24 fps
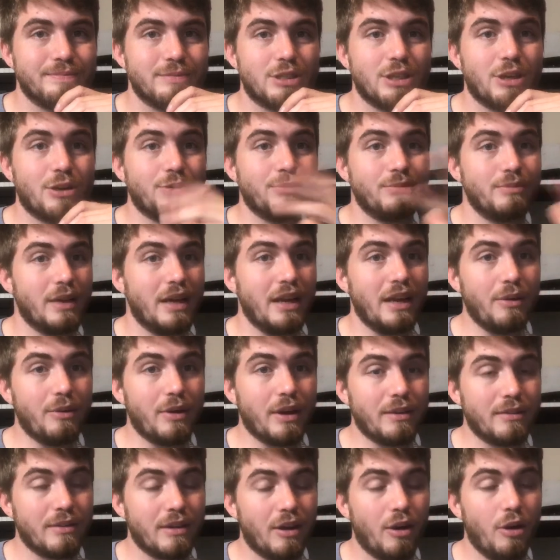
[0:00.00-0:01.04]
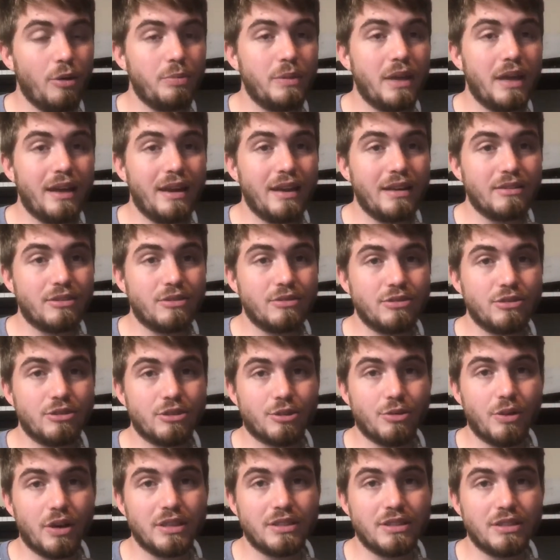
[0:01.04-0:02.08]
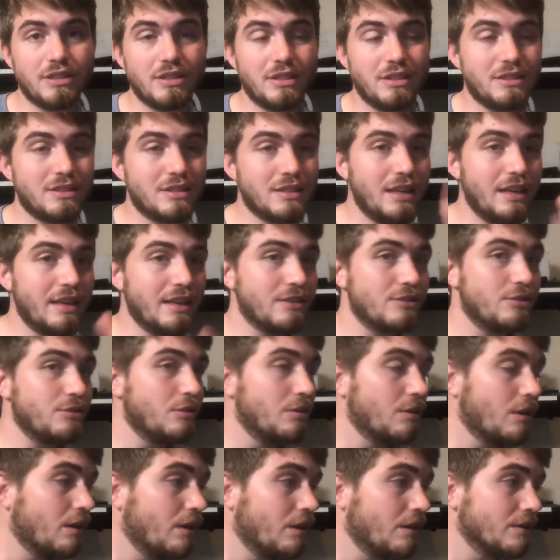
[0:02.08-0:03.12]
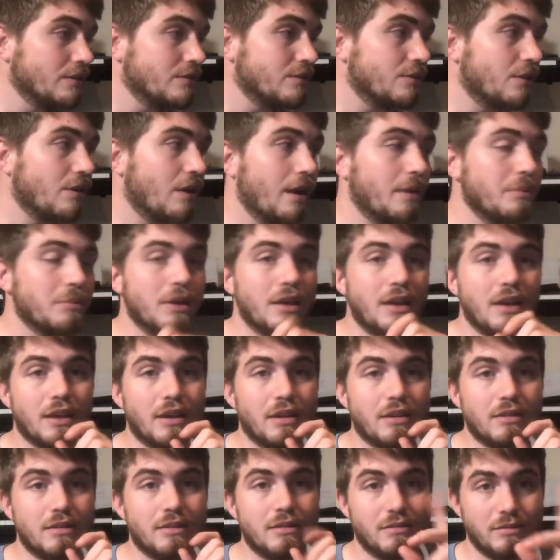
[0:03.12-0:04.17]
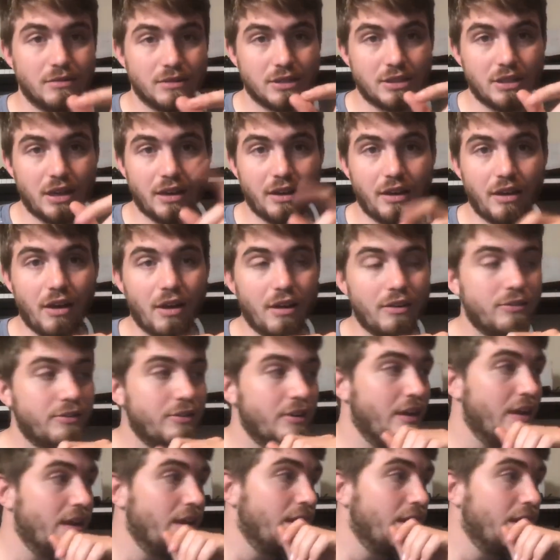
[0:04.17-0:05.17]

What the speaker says: So anyway, hope that answers your question. This is getting too long, so I'm gonna sign off.